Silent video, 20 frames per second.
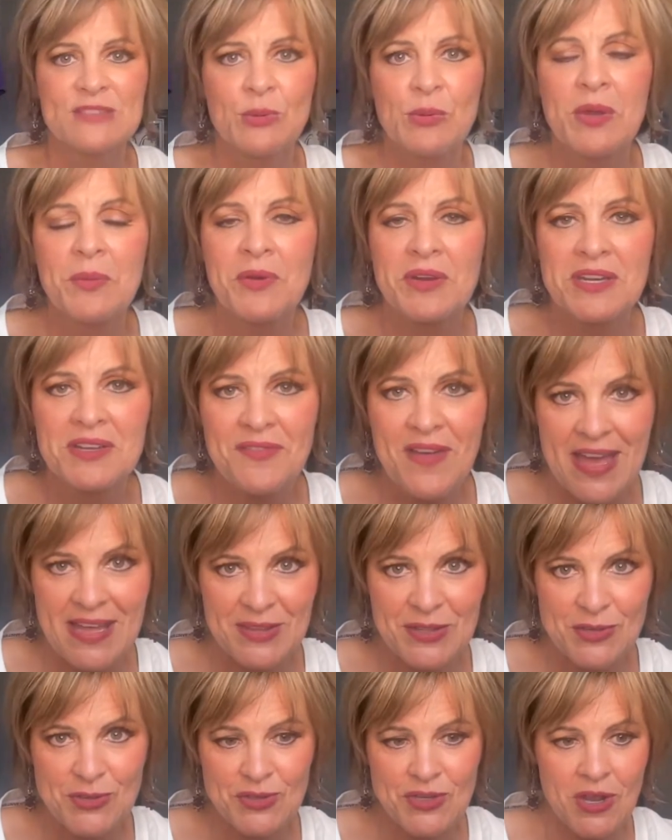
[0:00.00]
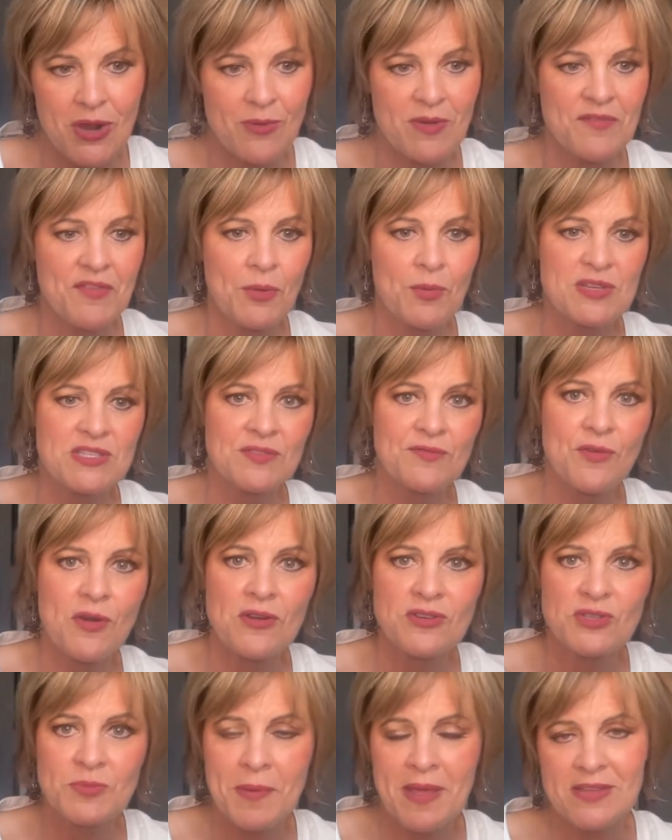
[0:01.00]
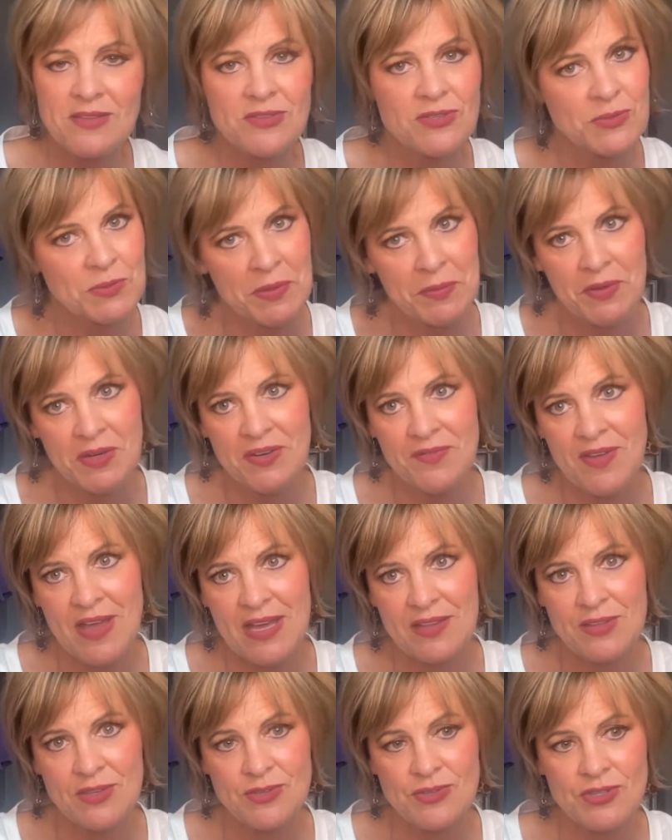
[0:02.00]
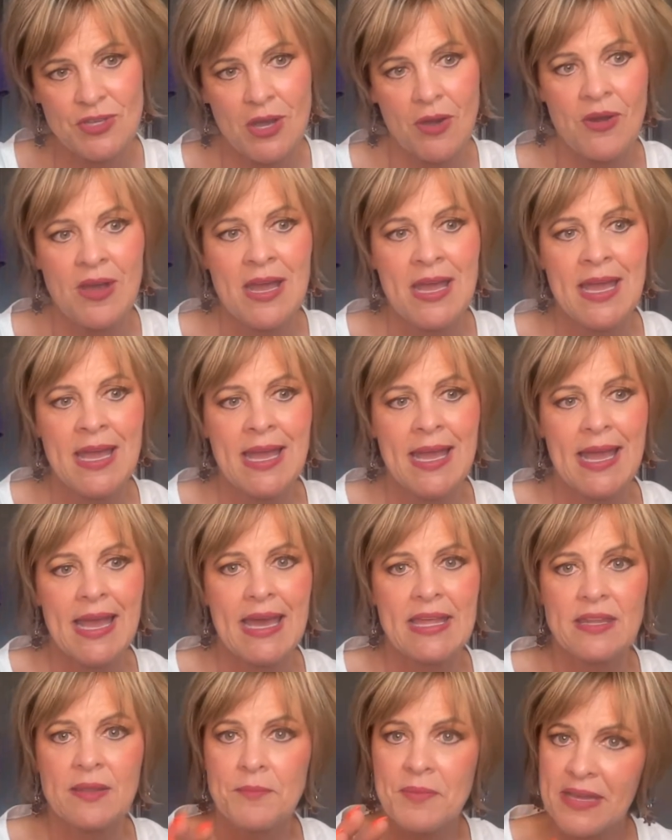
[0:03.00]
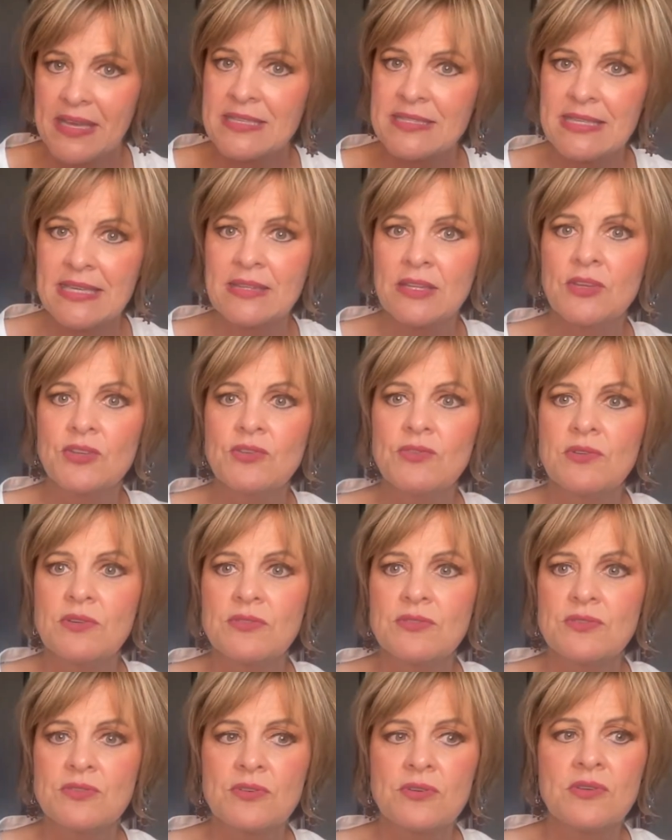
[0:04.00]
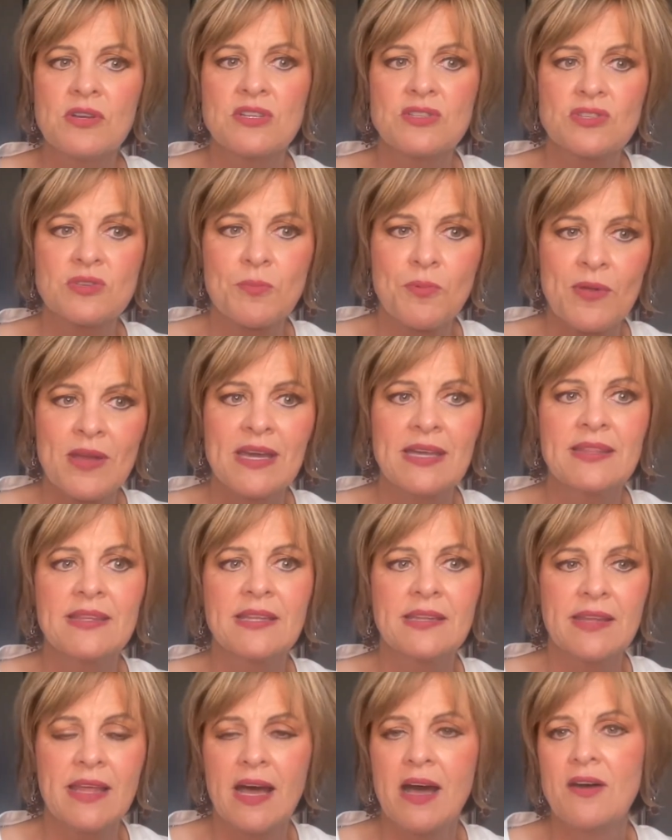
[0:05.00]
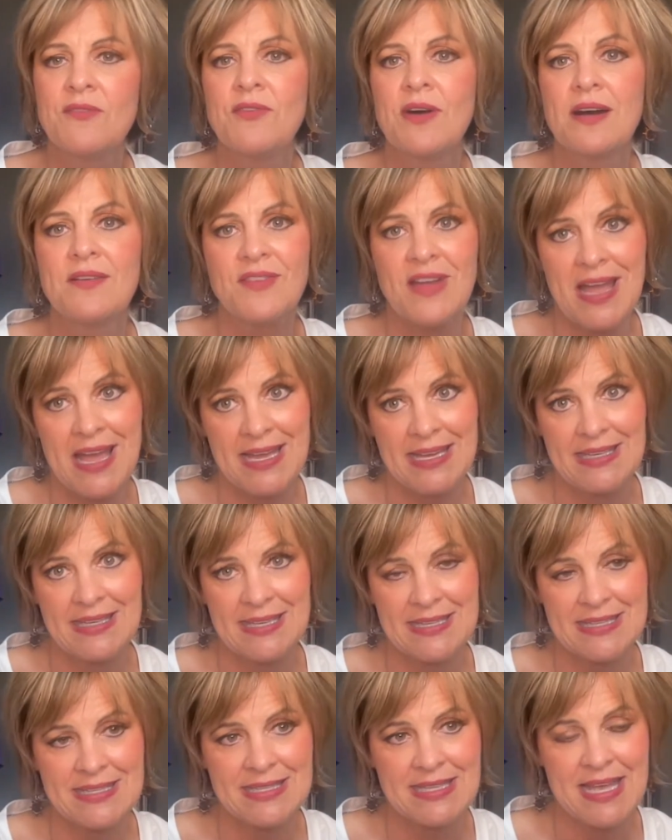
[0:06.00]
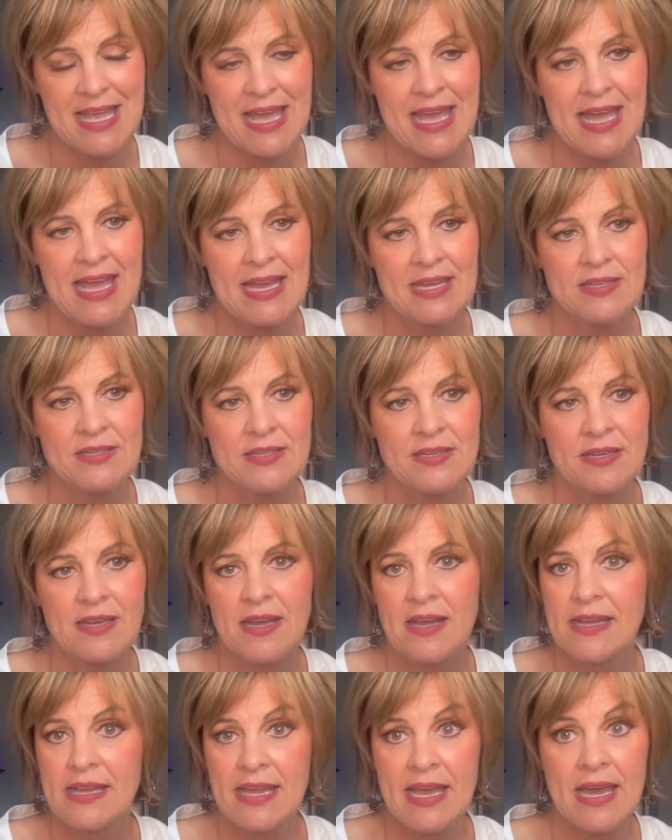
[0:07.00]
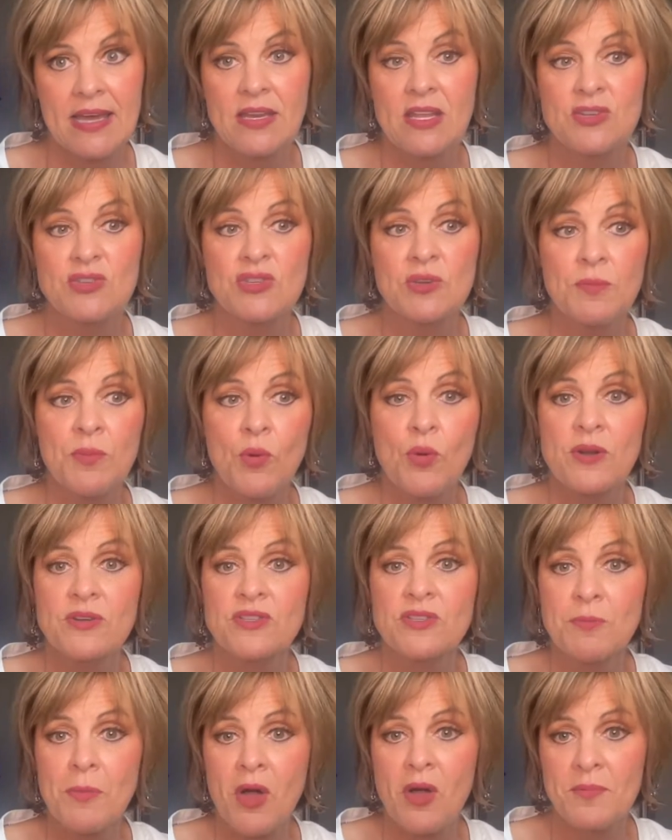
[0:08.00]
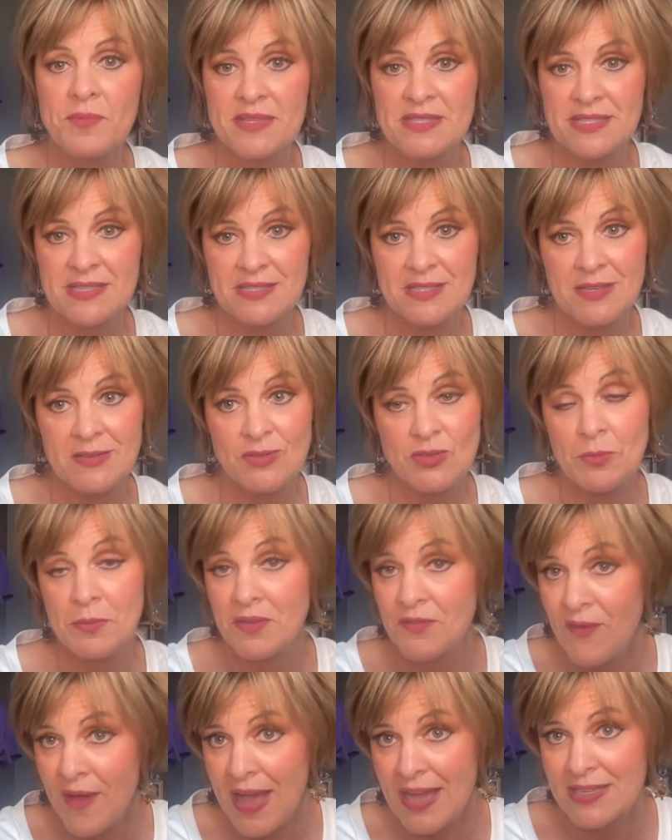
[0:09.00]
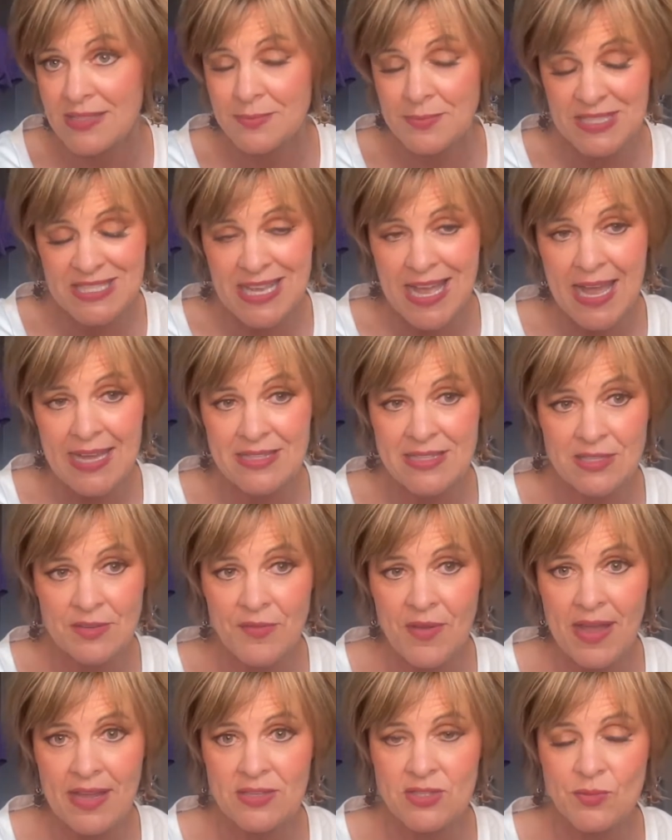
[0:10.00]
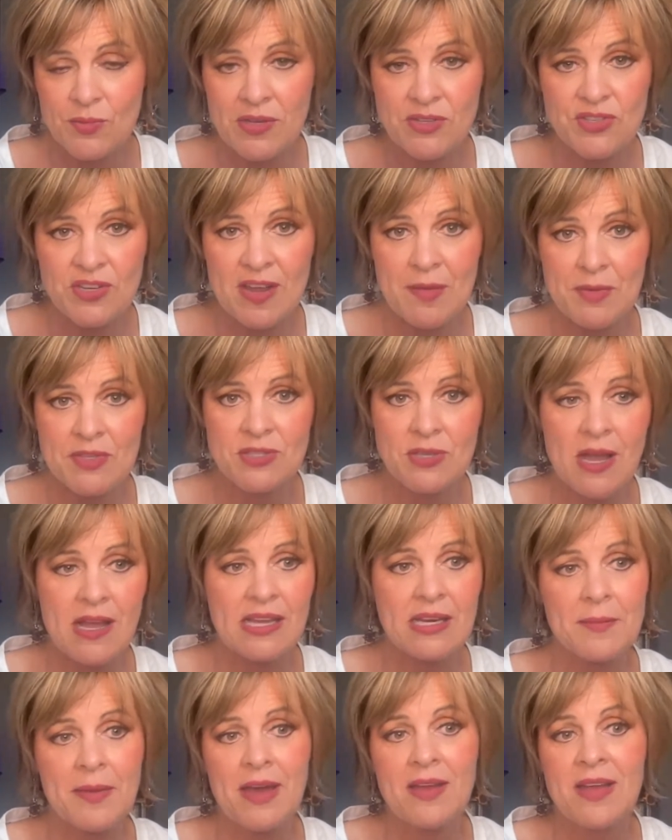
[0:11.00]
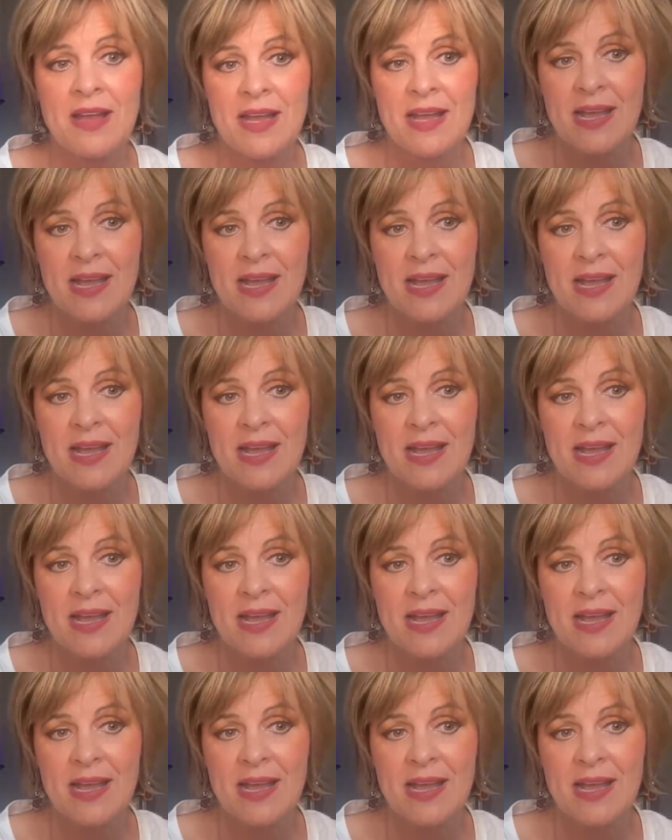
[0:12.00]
we wouldn't have had this show. If it wasn't for our sponsors, we wouldn't have had this show. And the biggest thing that you can do is spread the love of kindness. And again, support small businesses. So besides Defiance Ridge that I've been talking about,